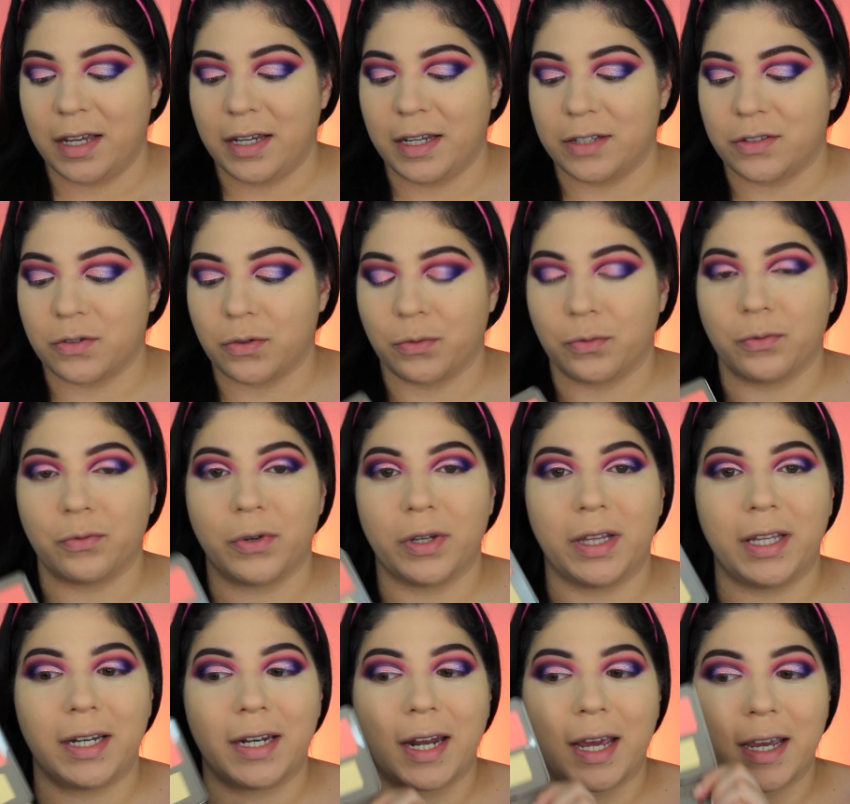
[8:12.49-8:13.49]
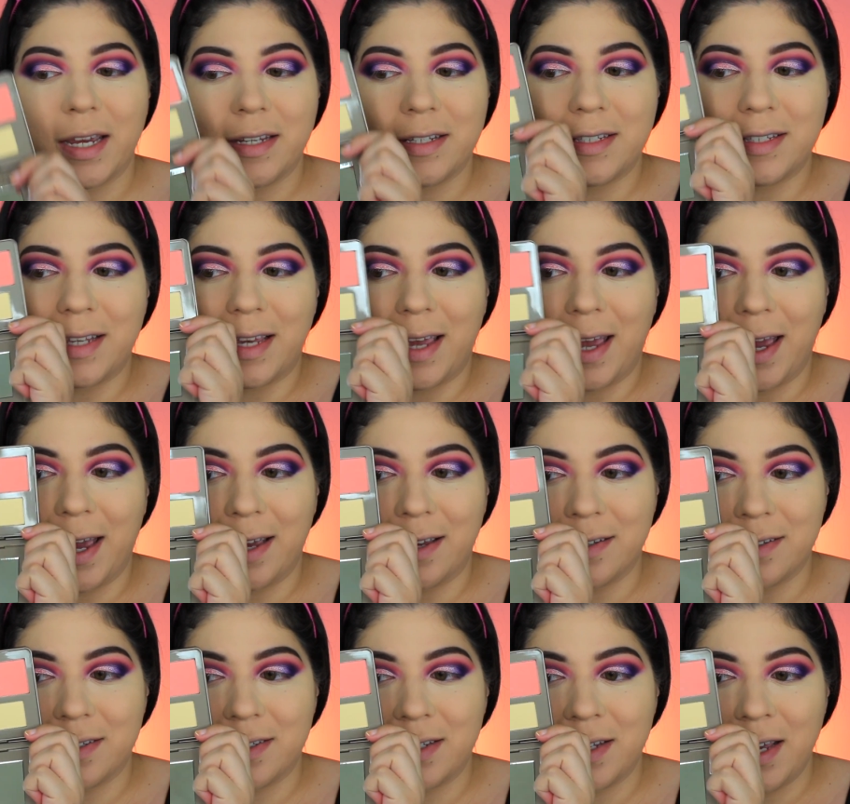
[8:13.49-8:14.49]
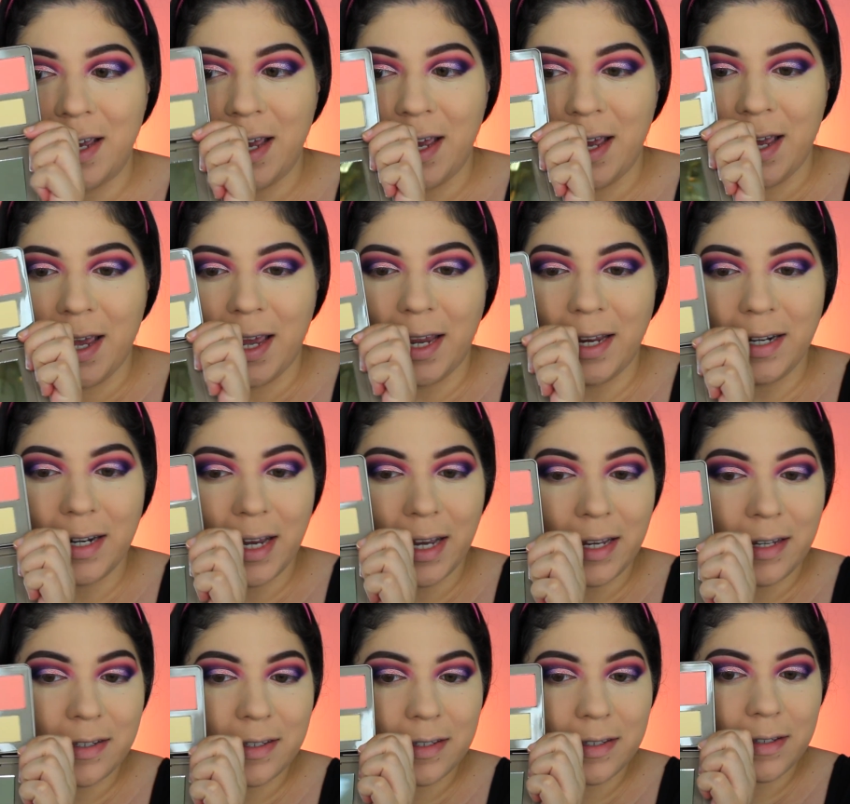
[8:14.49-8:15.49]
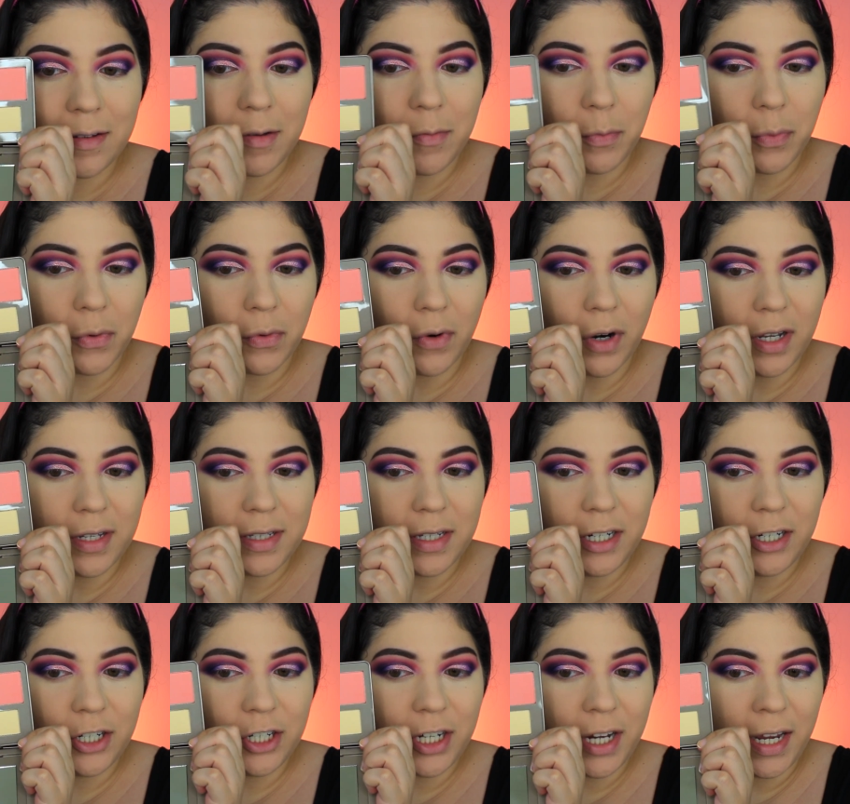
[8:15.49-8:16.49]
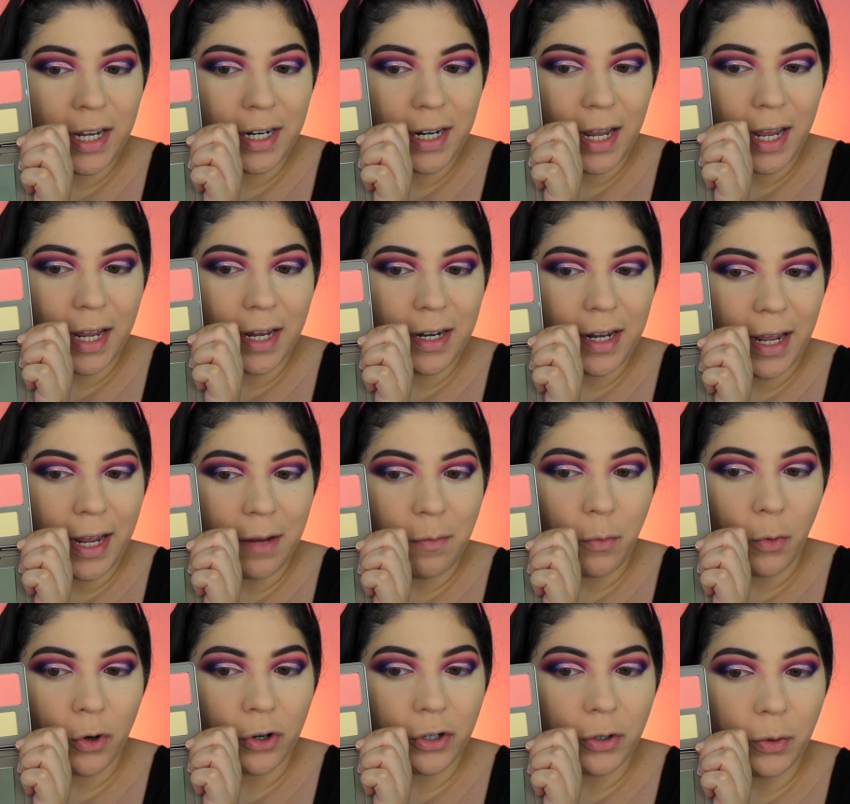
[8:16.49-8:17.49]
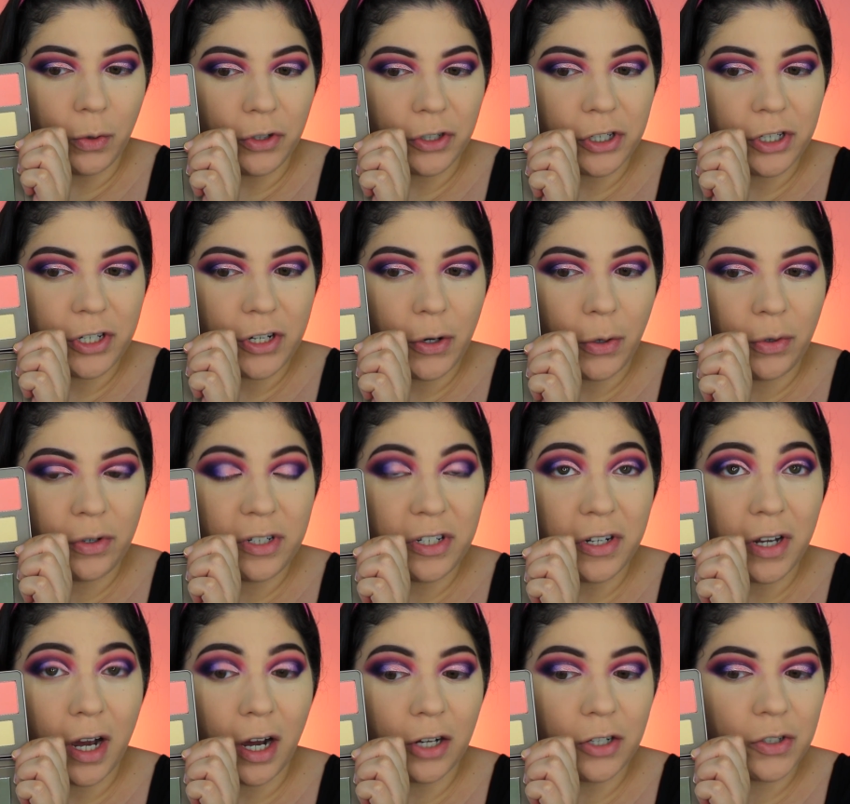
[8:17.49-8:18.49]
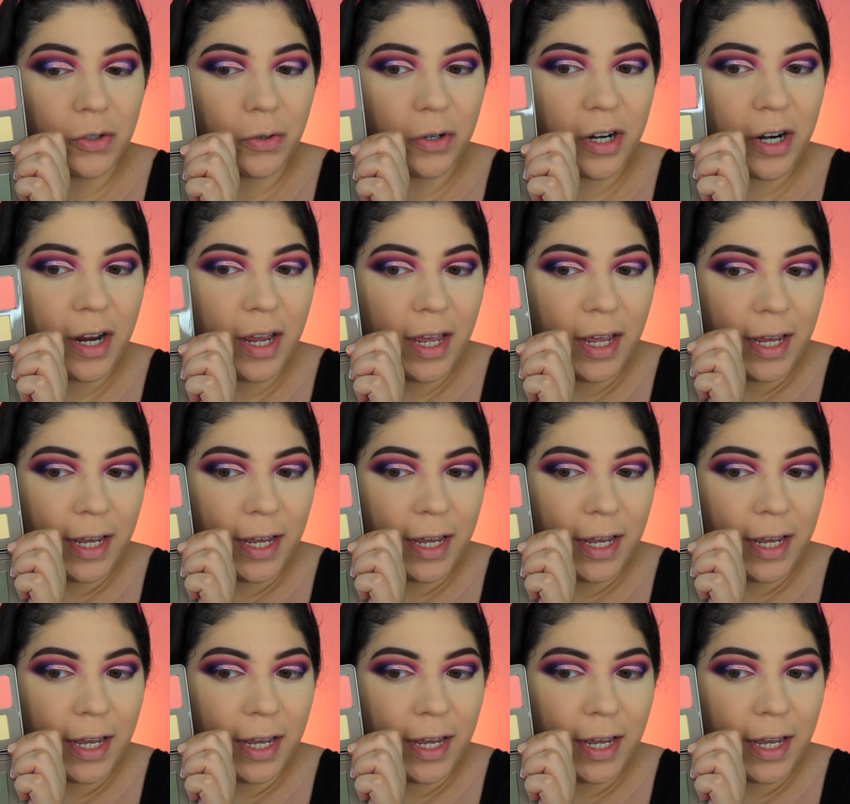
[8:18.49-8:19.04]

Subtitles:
It's really nice. It has a nice bronzing shade and a more cooler tone to contour.